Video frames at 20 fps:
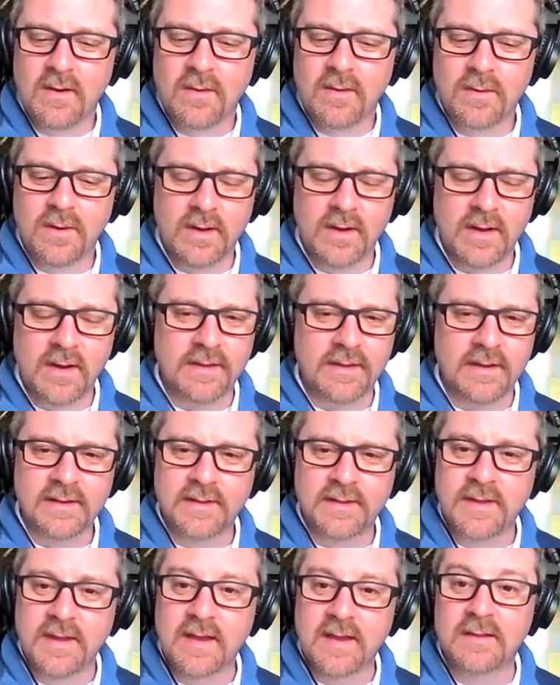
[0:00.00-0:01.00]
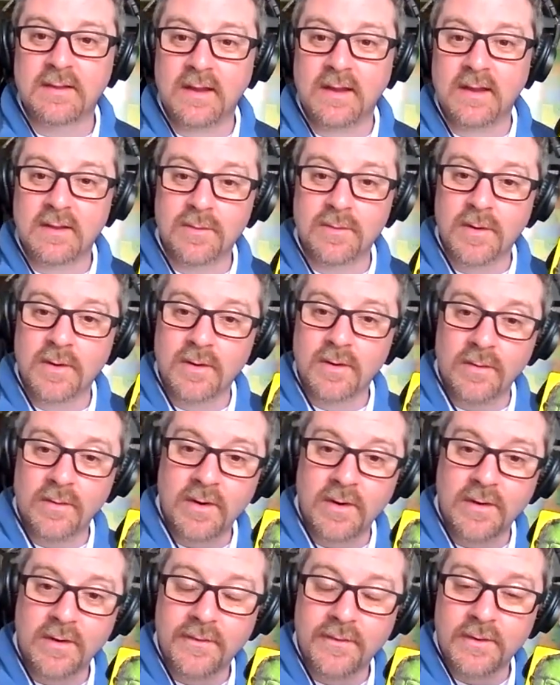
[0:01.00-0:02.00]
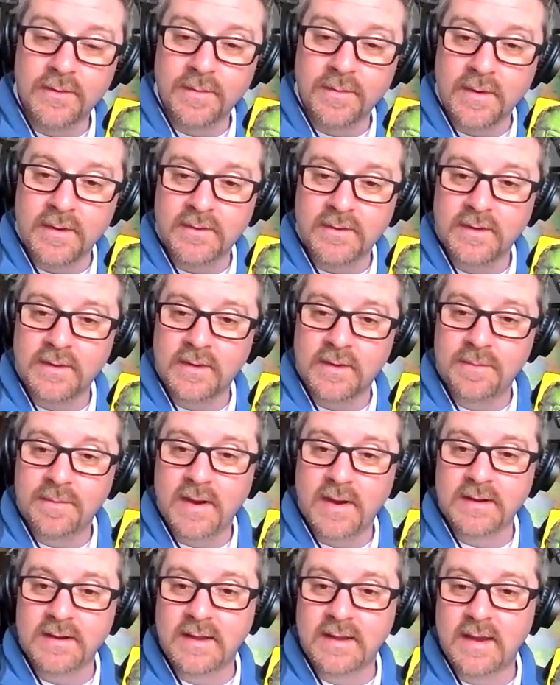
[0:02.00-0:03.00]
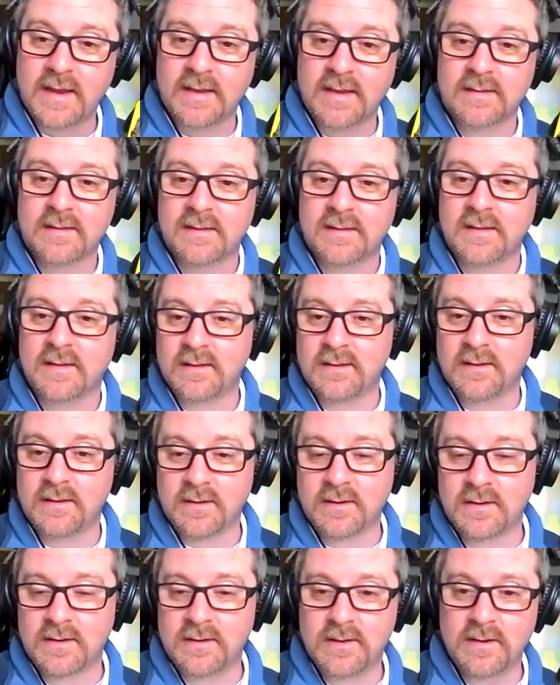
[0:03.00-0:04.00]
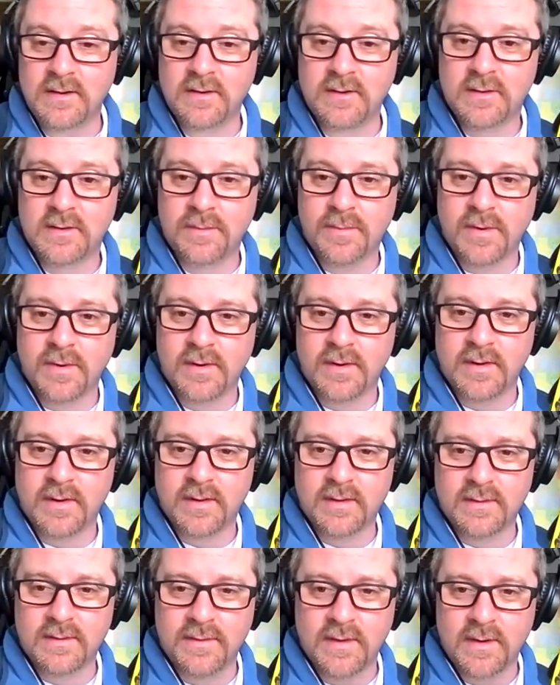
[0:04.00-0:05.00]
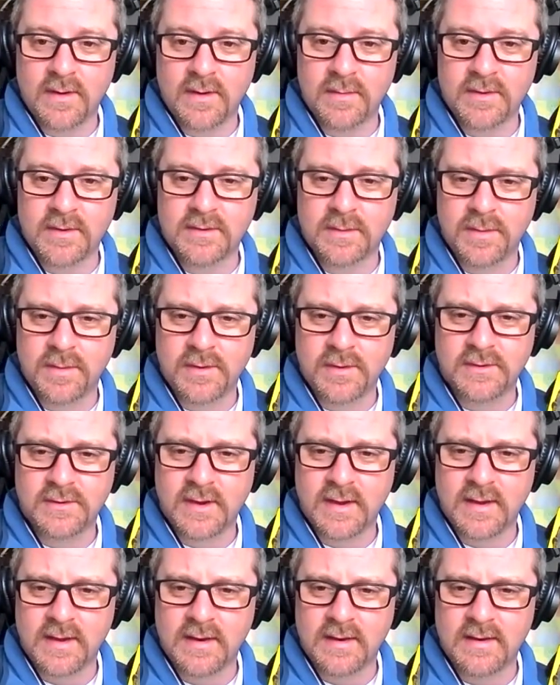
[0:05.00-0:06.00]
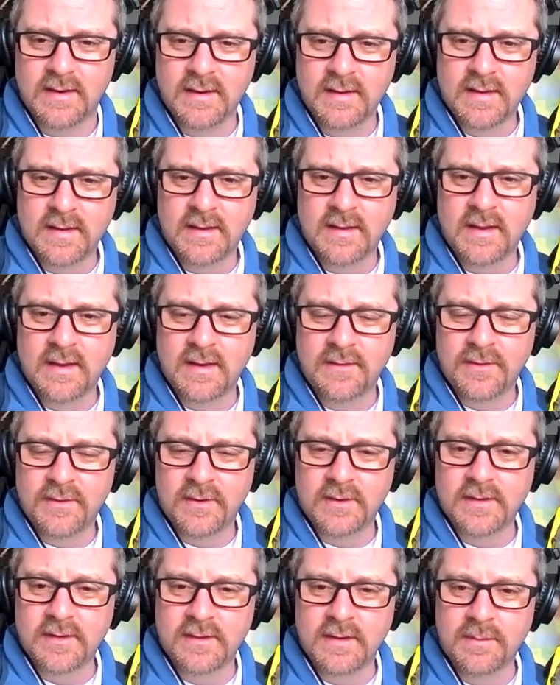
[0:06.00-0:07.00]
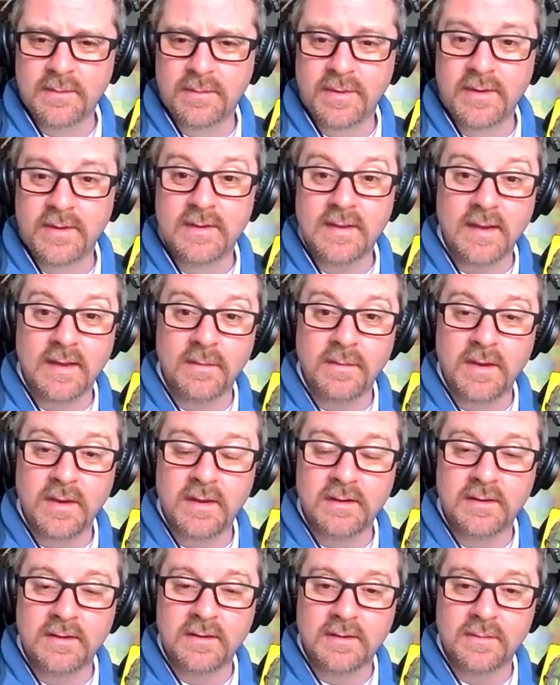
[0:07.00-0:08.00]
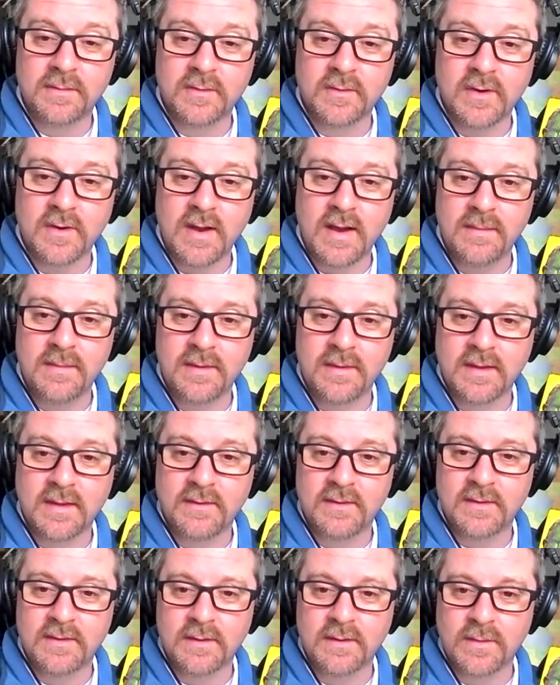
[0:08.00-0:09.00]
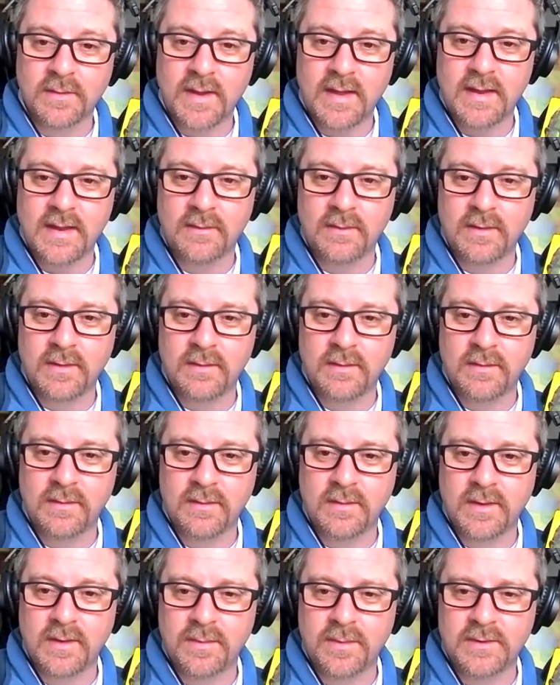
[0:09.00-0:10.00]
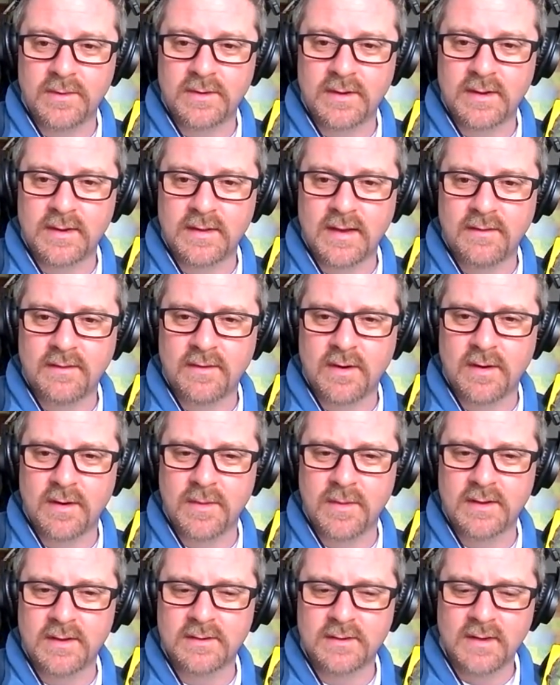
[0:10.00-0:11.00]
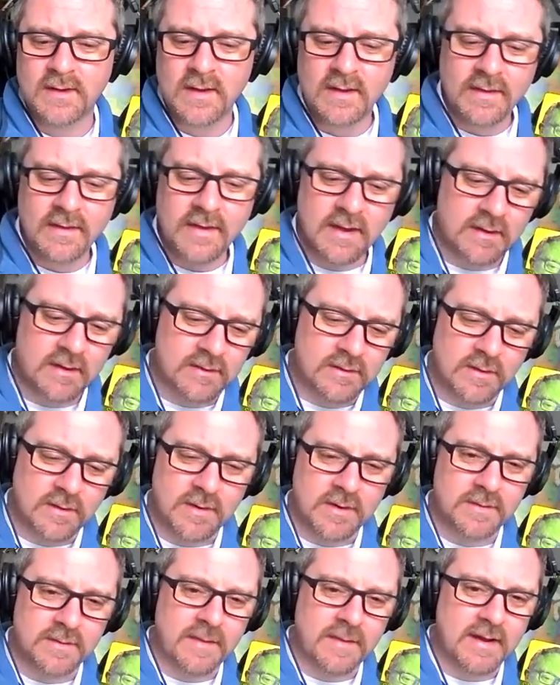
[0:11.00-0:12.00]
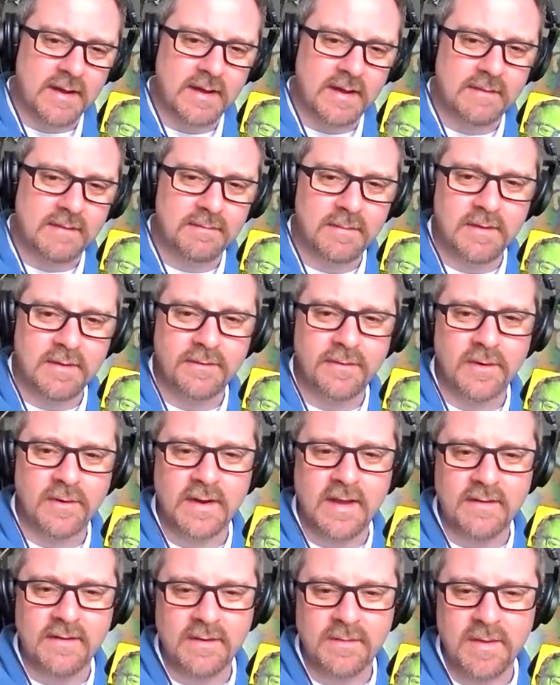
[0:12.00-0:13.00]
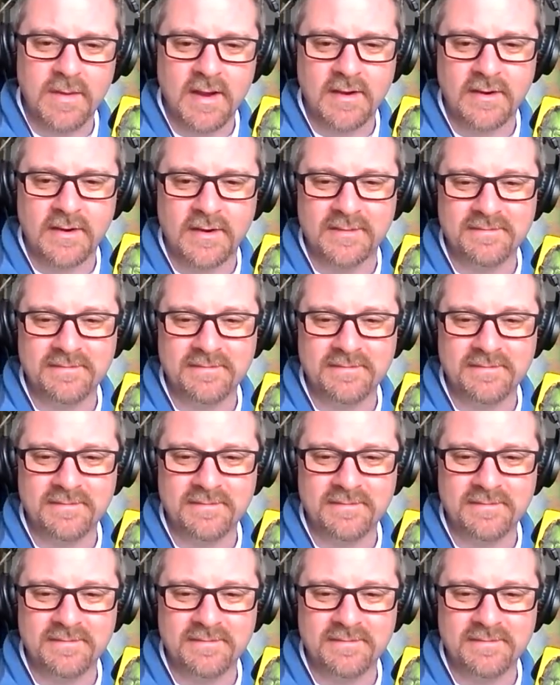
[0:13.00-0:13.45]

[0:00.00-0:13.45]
Well, I'd like to thank Landsberg Orora for sponsoring this podcast. Your continued support is very much appreciated. And if you're listening, please take a minute to subscribe and give us a rating. We we appreciate that very much. Thank you so much, Mikey. Looking forward to having you back on.